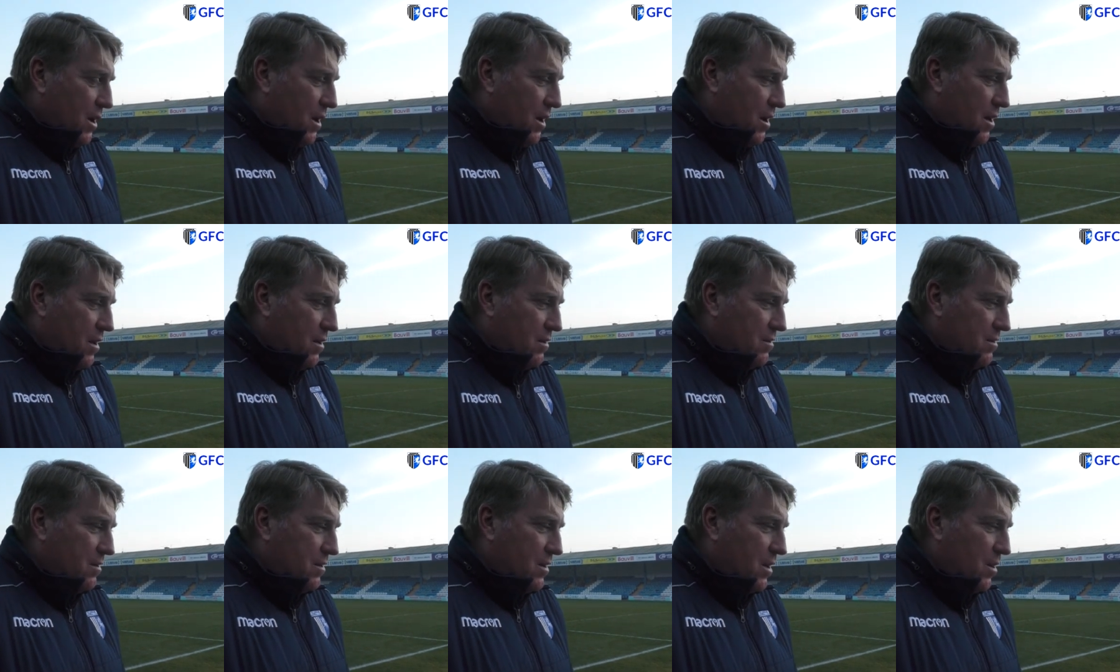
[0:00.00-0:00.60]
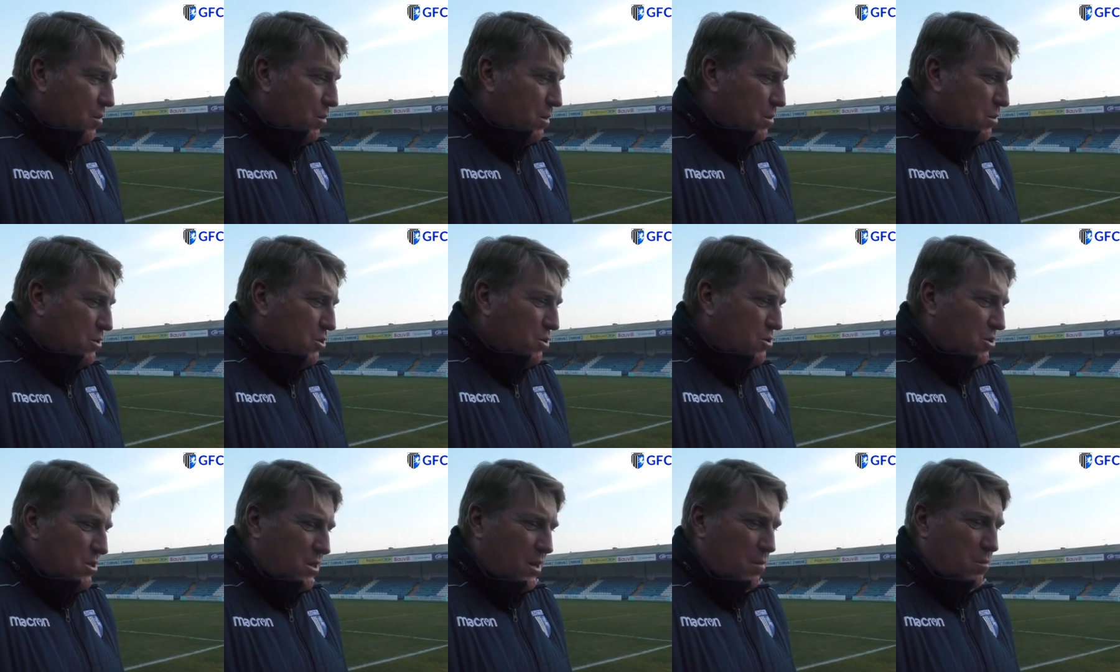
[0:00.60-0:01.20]
and uh, we
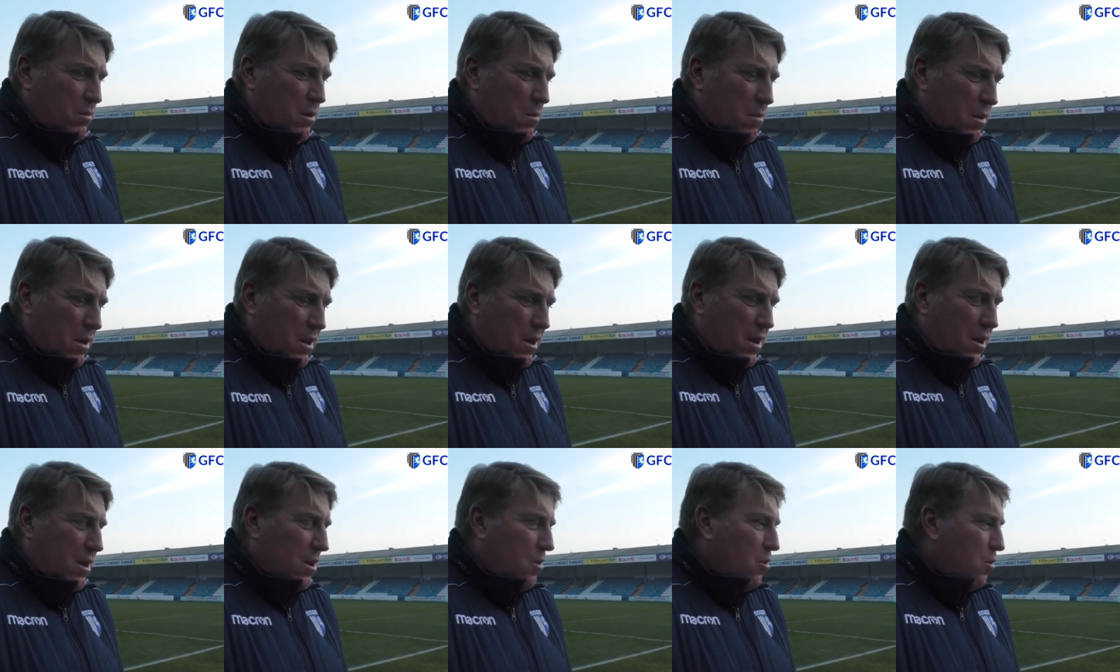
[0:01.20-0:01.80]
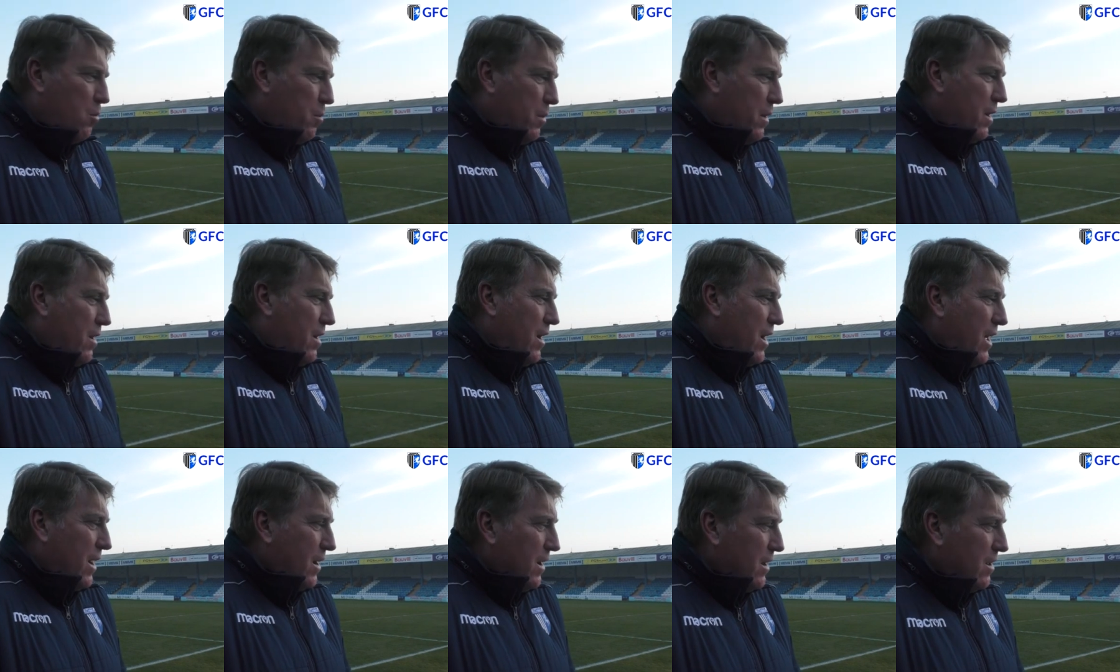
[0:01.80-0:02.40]
just seemed a little bit
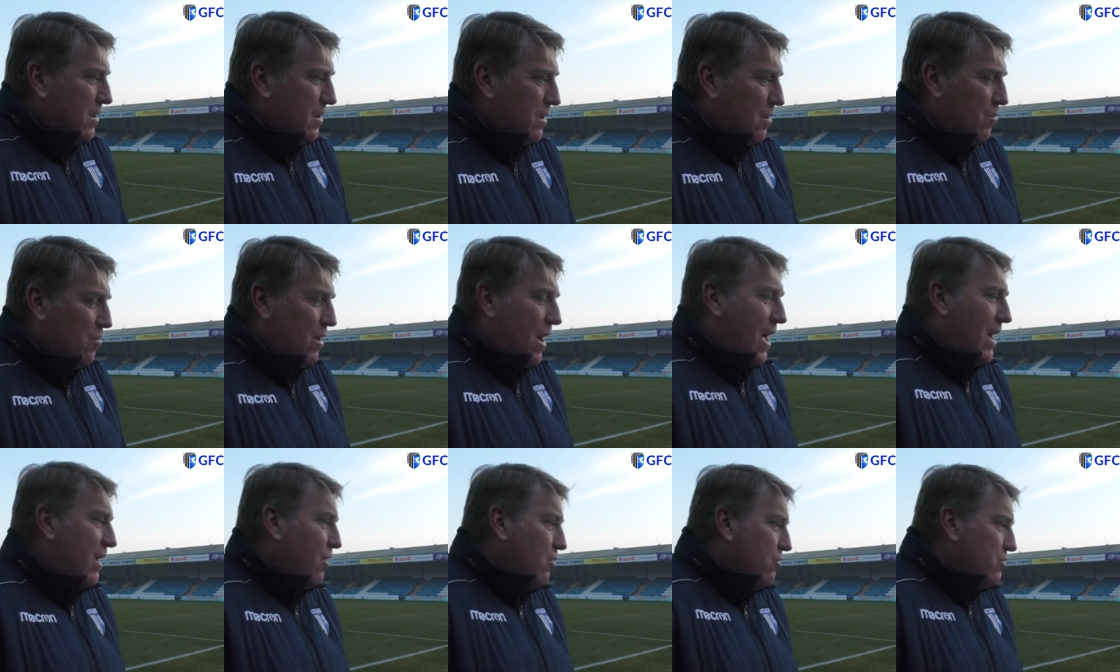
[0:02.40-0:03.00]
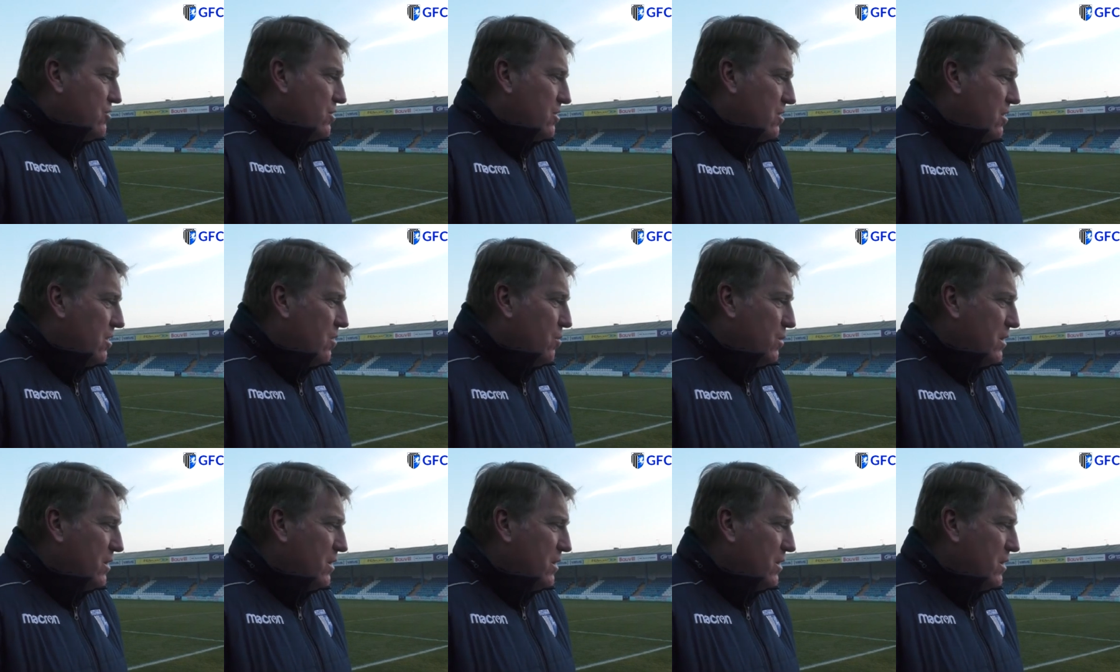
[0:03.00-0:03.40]
like you know, lackluster.